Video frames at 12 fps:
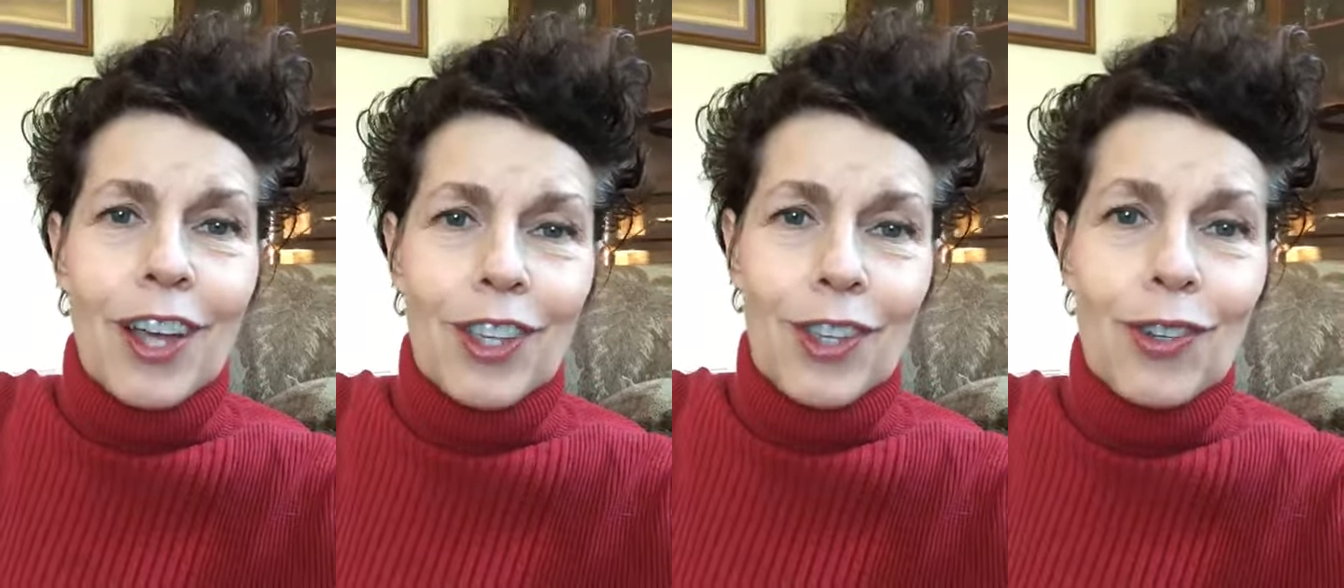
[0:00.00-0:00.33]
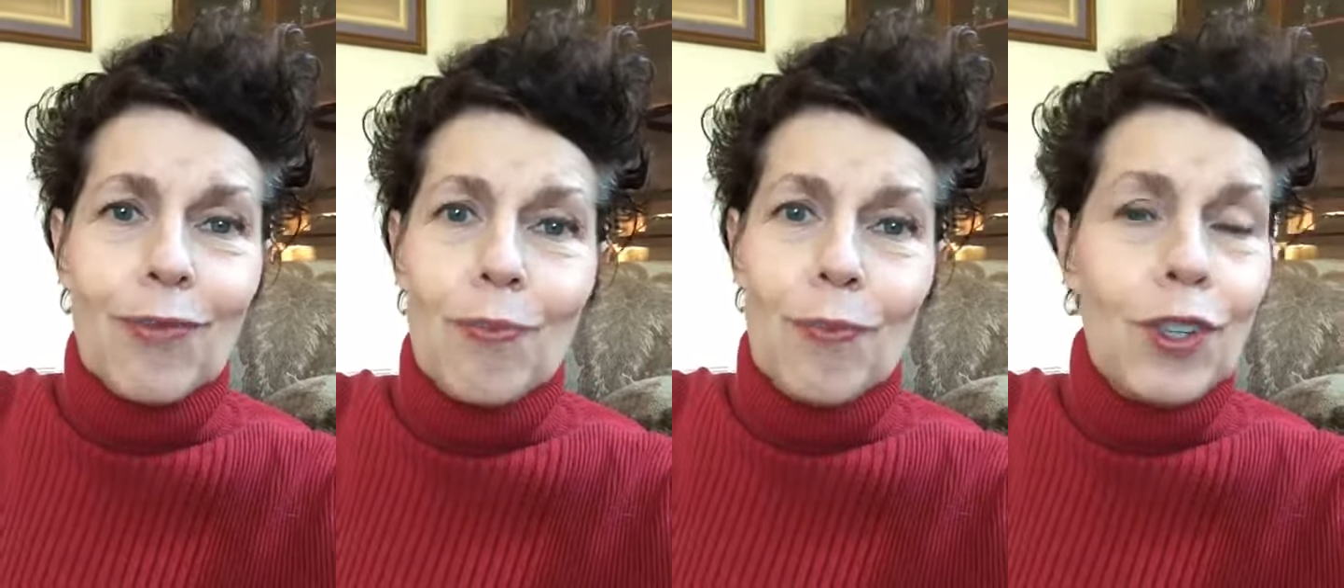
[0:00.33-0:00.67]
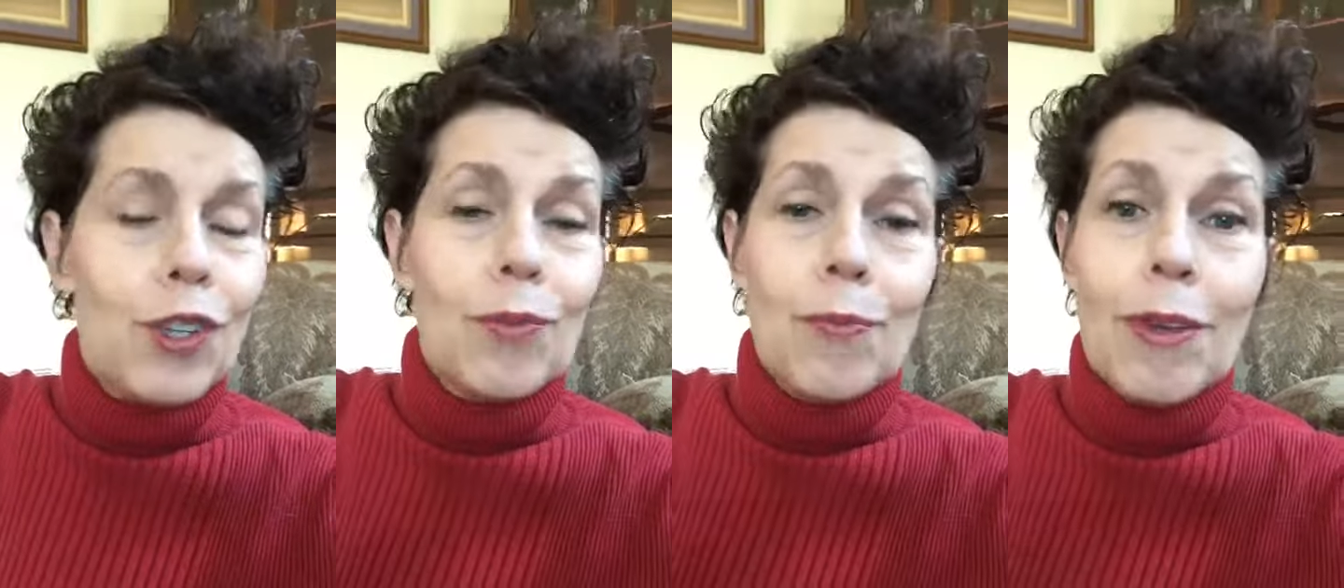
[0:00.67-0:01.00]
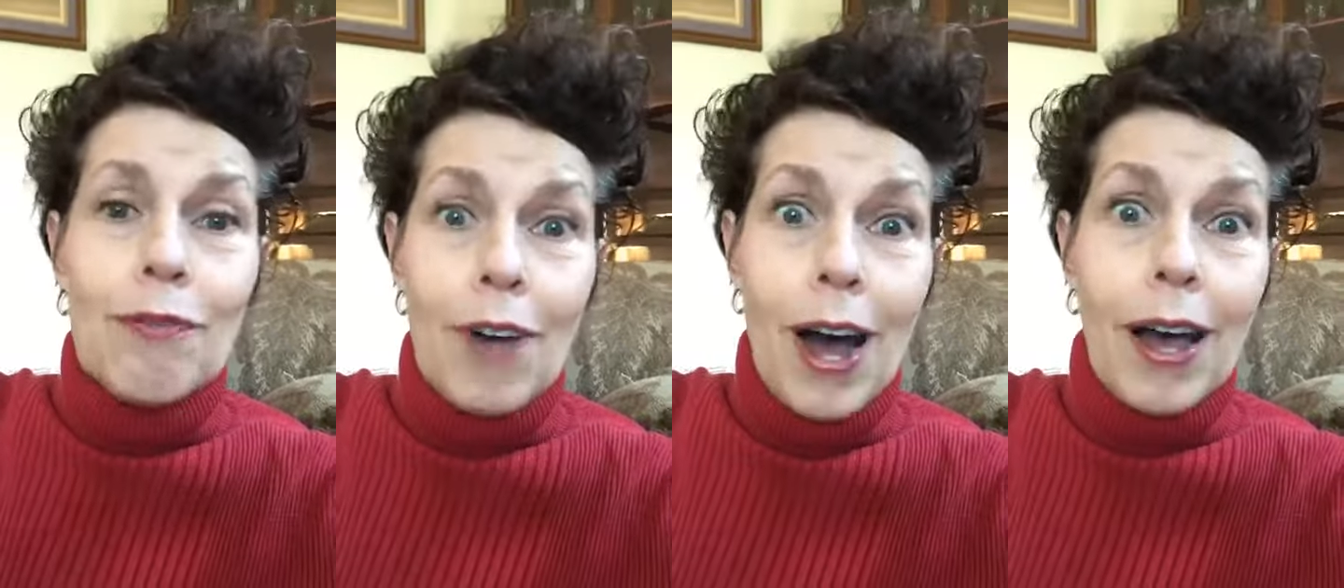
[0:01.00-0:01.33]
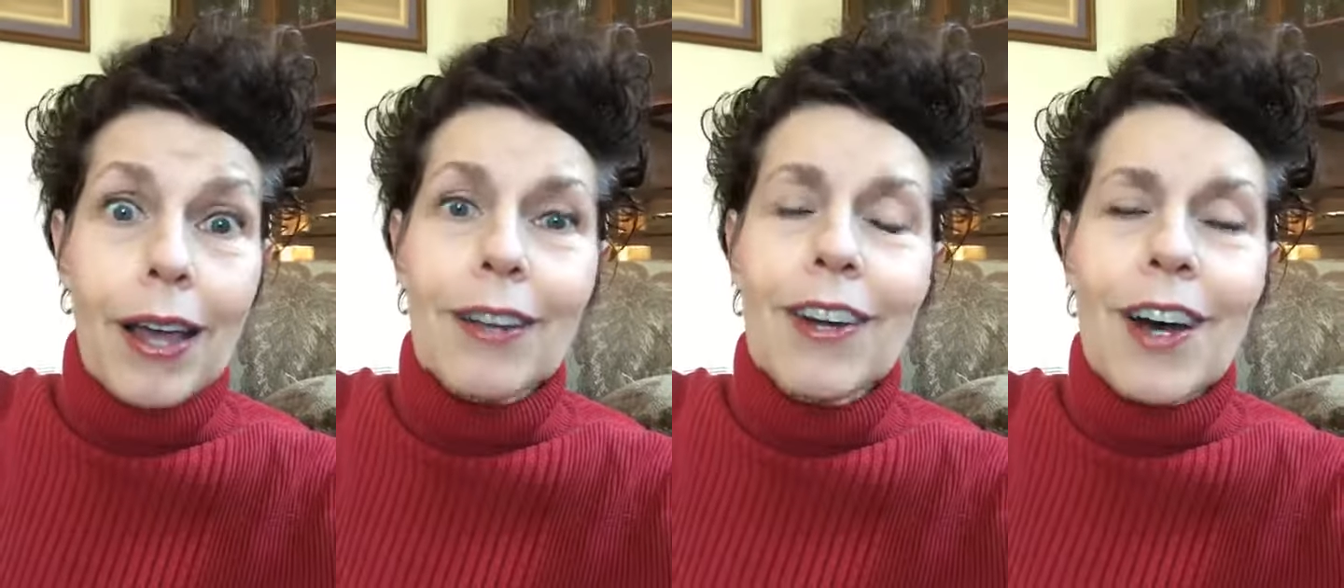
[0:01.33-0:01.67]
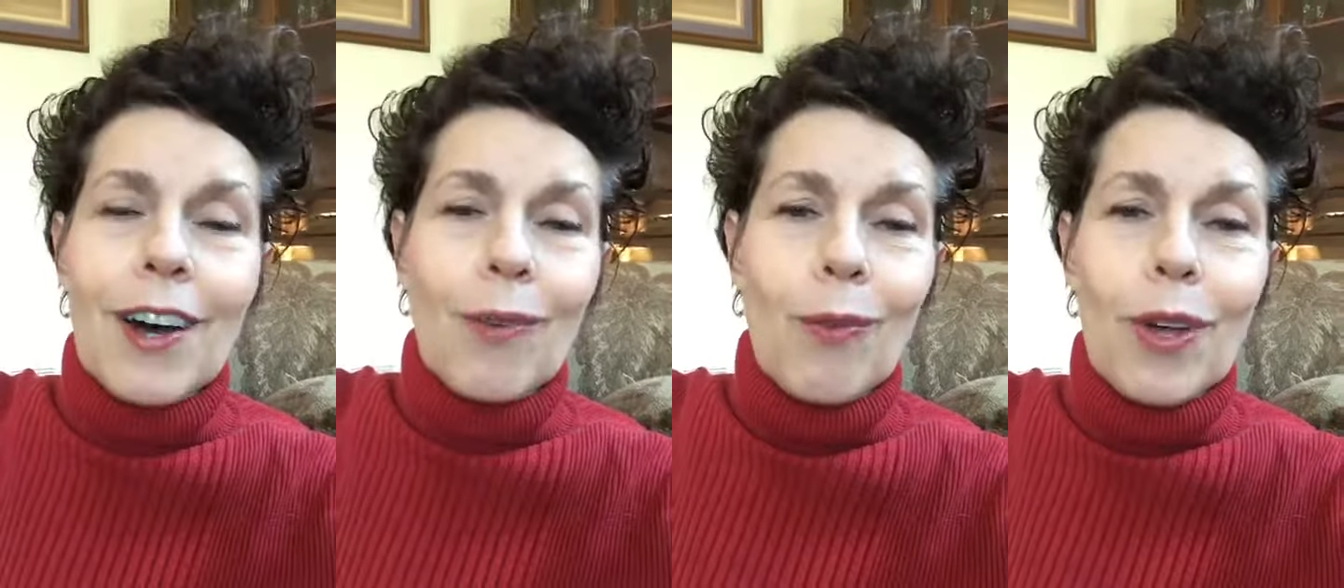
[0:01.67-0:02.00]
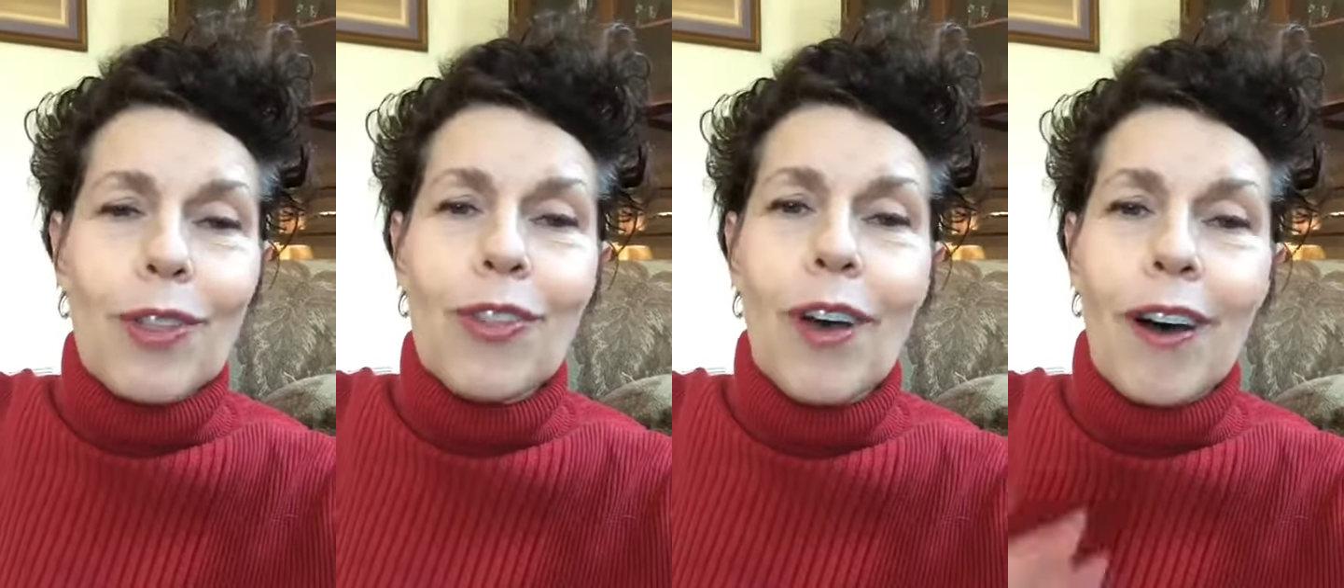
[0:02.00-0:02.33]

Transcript: you'd be fine with